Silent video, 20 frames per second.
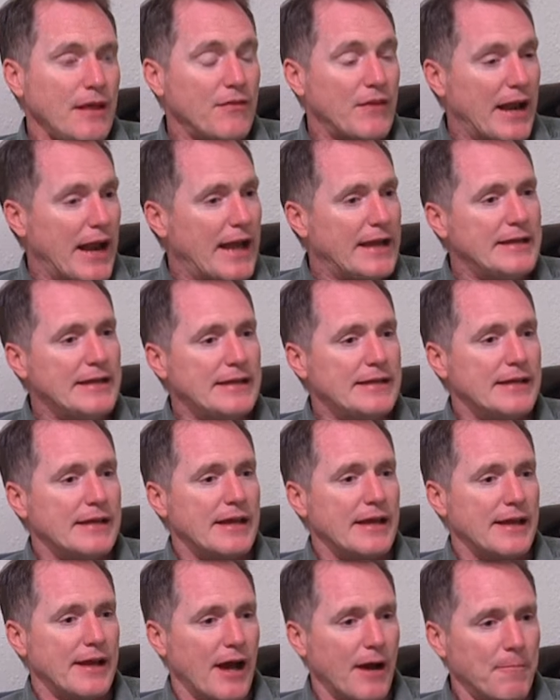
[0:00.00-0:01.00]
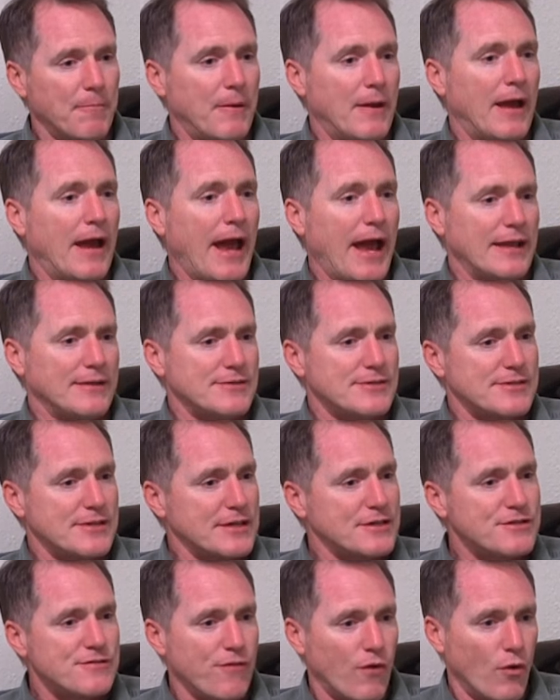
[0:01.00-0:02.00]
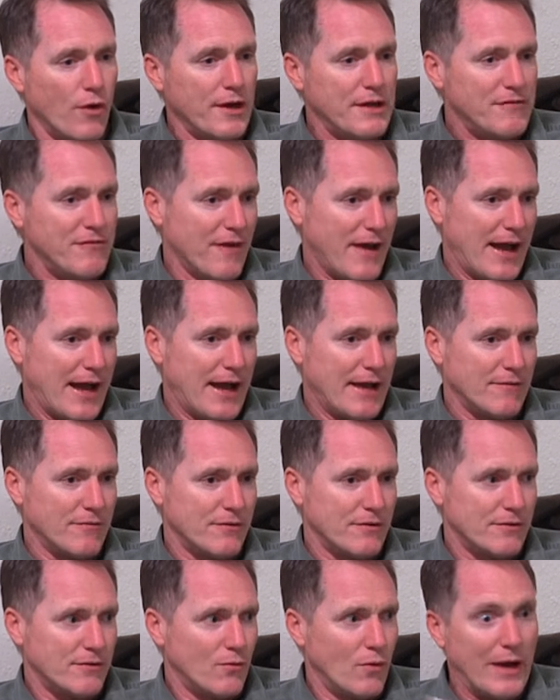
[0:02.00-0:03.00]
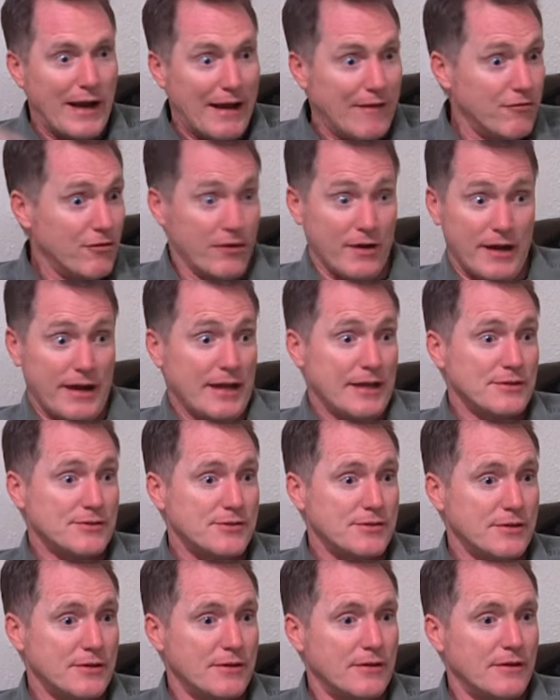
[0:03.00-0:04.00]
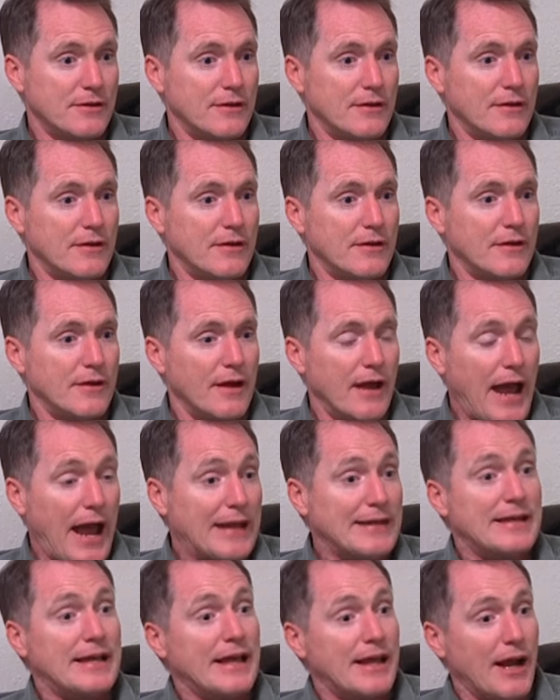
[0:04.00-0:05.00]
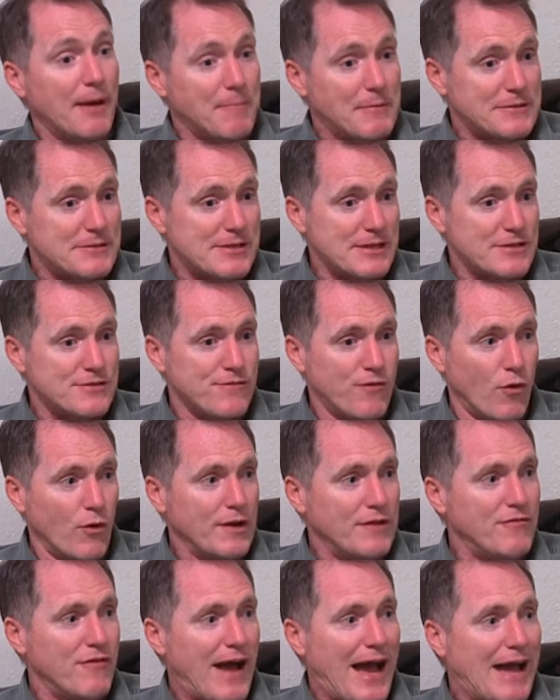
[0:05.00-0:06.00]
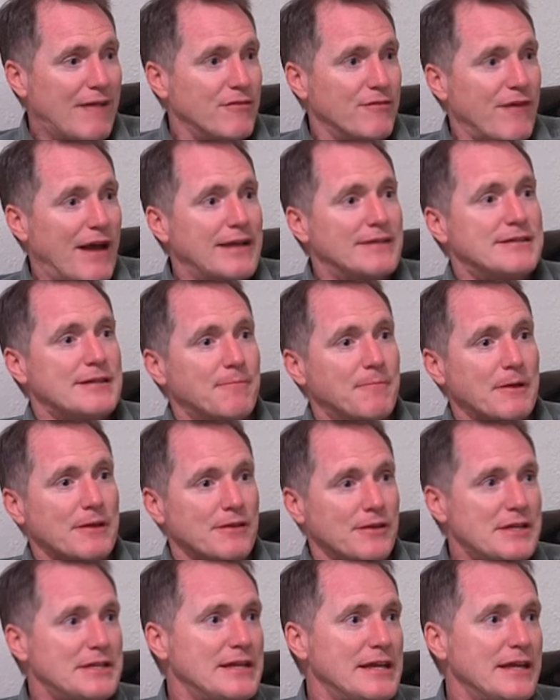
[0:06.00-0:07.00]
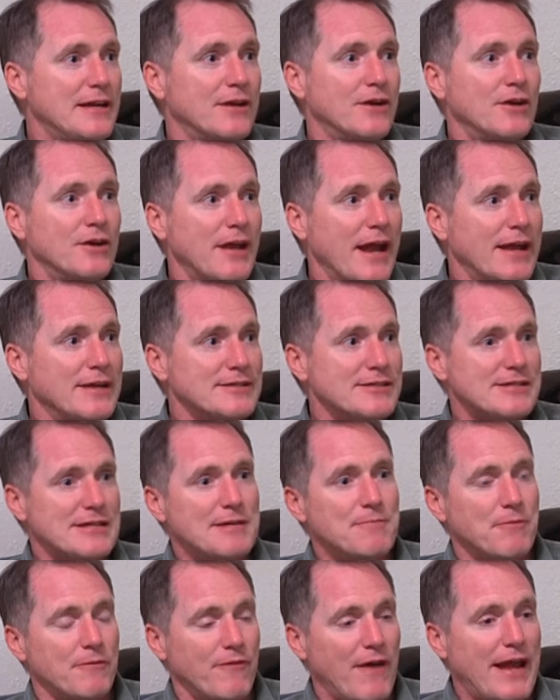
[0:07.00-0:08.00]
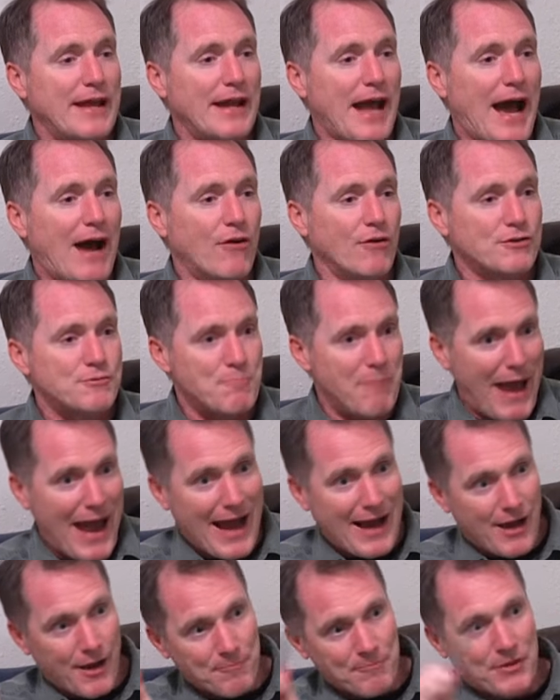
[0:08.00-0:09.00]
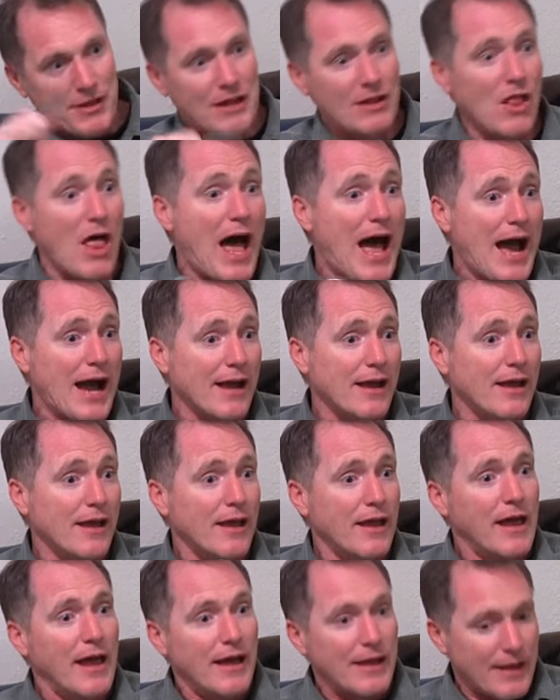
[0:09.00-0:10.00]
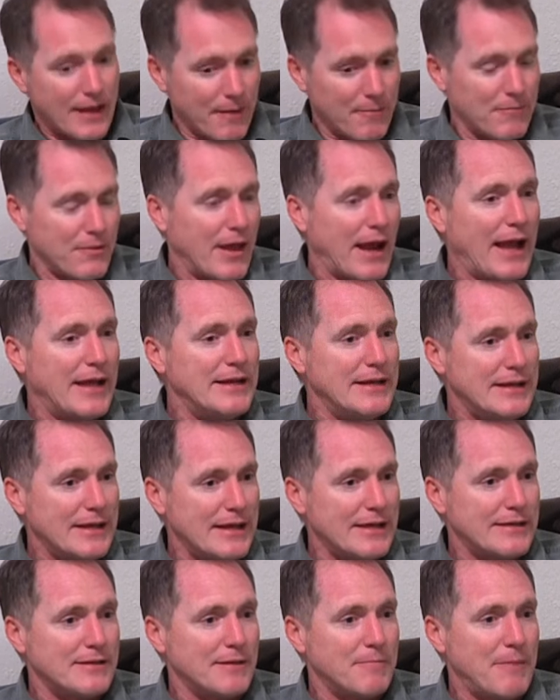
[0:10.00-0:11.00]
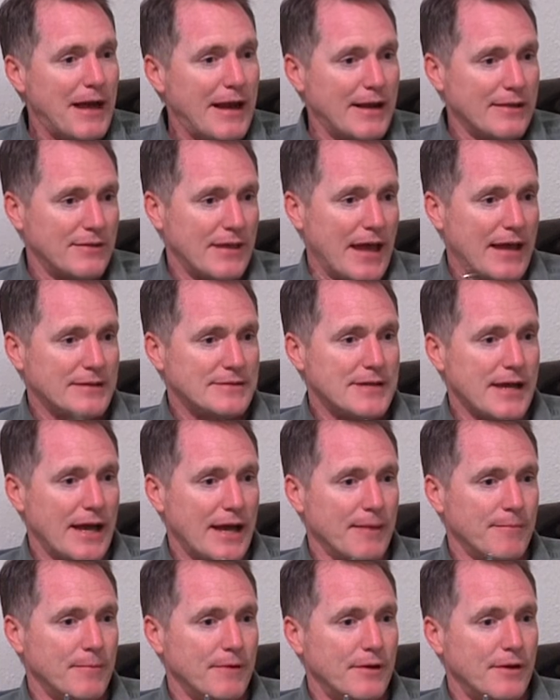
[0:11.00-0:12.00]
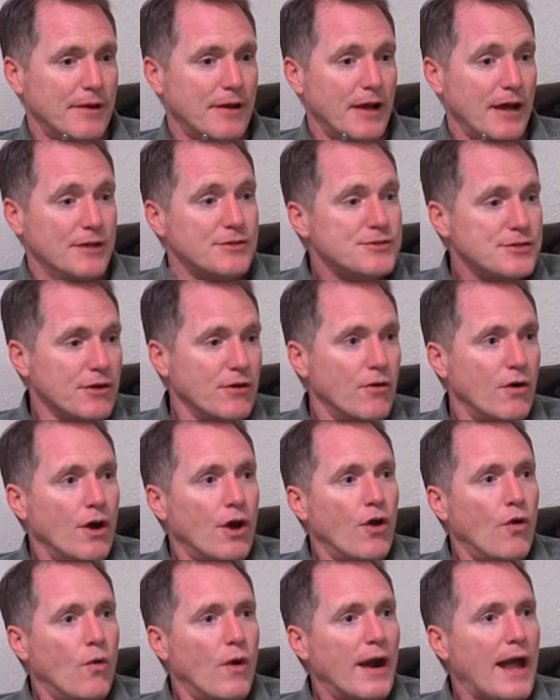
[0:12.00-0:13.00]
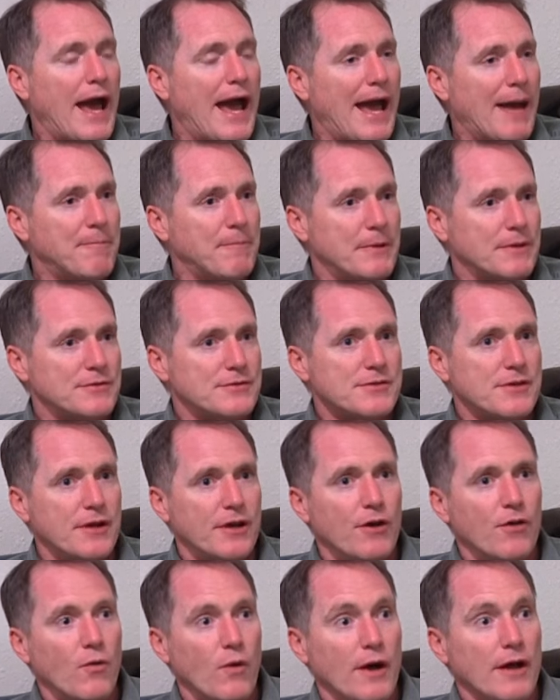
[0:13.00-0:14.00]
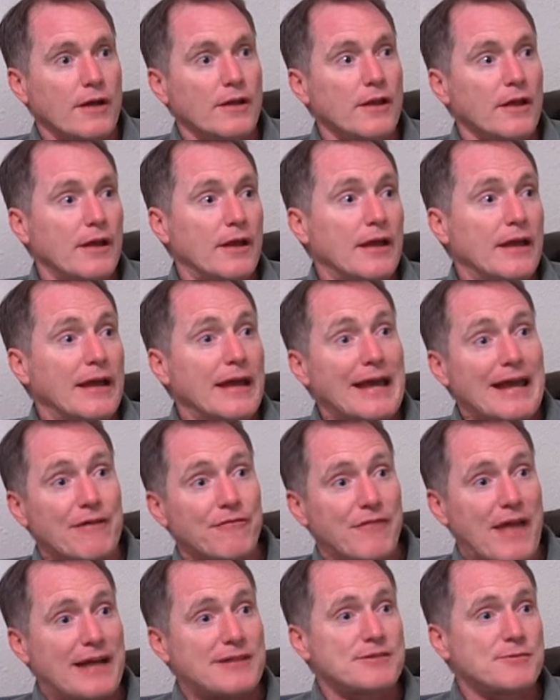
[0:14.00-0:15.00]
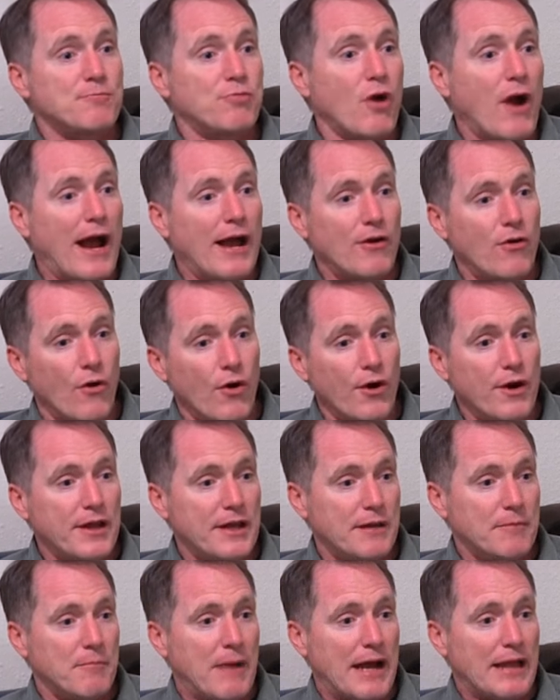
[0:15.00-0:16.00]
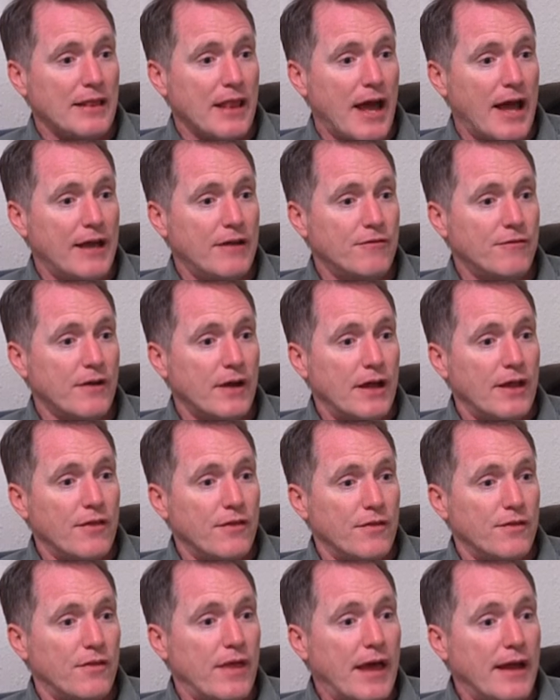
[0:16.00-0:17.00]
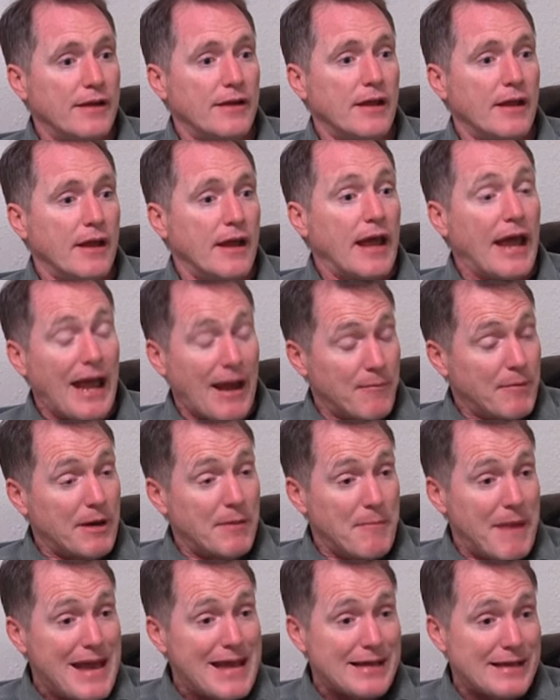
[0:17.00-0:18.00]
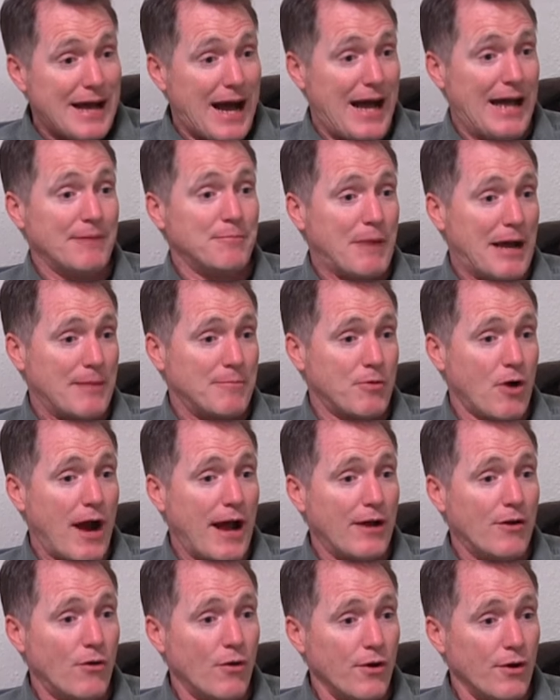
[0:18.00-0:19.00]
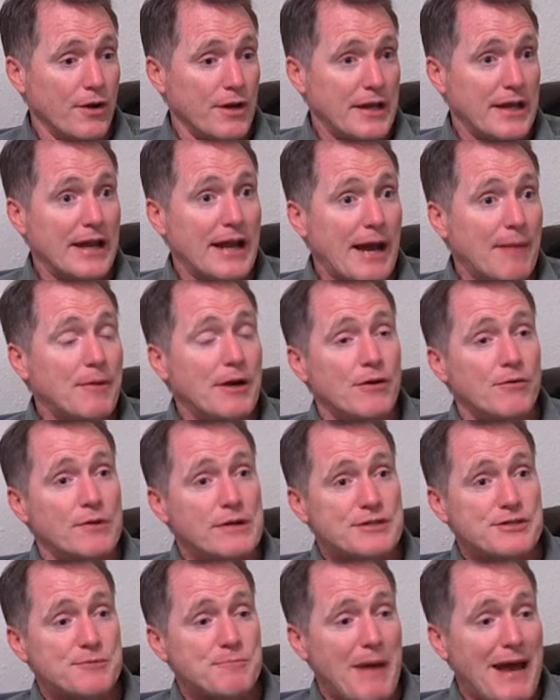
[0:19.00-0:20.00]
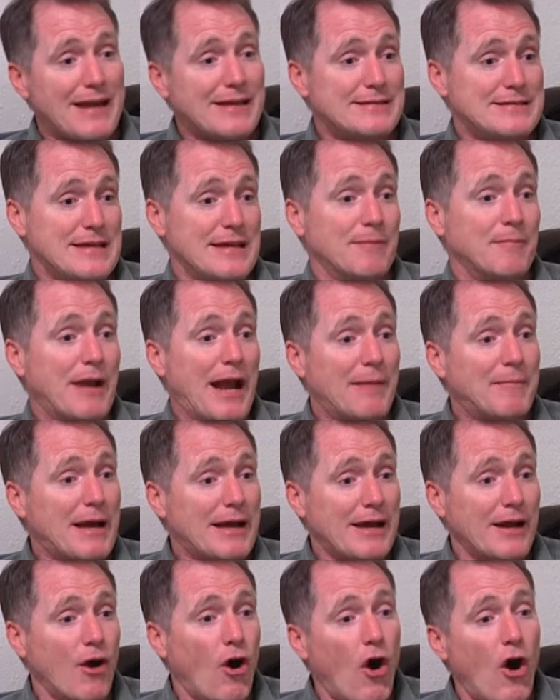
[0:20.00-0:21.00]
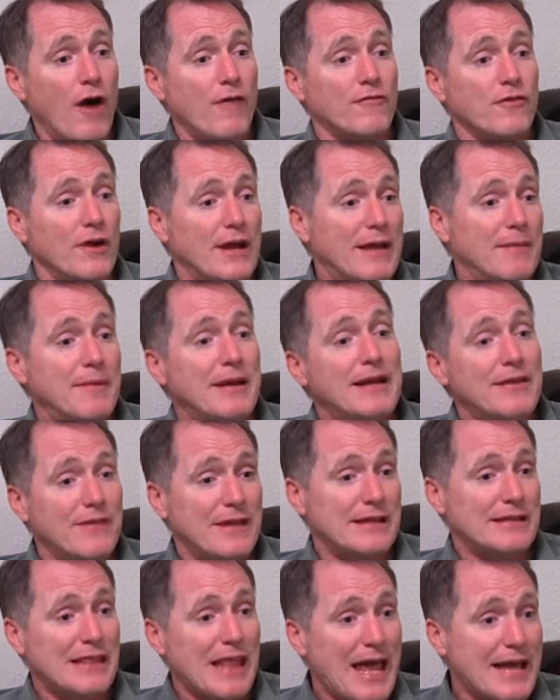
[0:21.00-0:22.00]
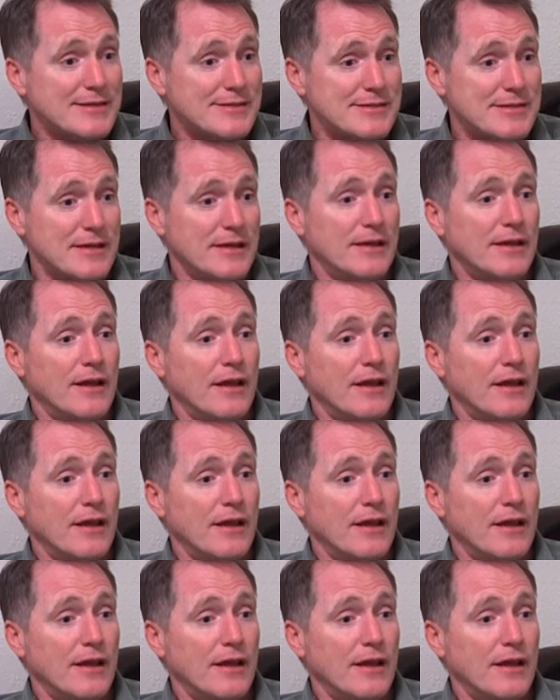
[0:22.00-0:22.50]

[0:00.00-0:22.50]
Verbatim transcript: then I need to get up at 6:45, whatever it is. And to get up at 6:45, if I typically need a good night's sleep of 8 hours, back up the clock. Yep, then I need to get to bed at that time. And so what happens? Well, if that's a priority in my life, then I'm going to make God my priority and I'm going to respect Him and I'm not going to offer Him anything less